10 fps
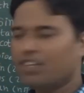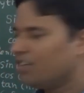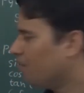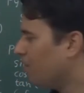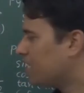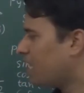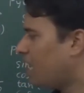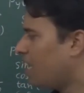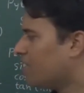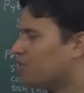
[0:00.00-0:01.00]
which
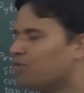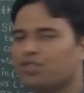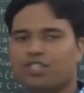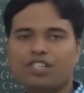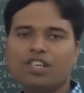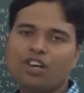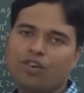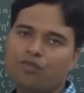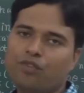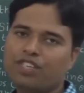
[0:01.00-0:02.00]
are used
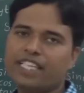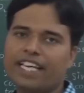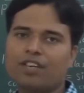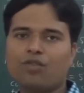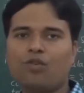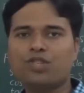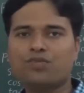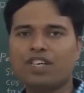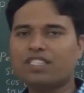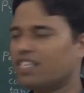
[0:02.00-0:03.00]
for their cos
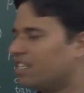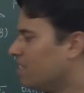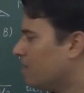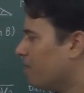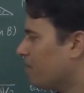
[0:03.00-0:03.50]
function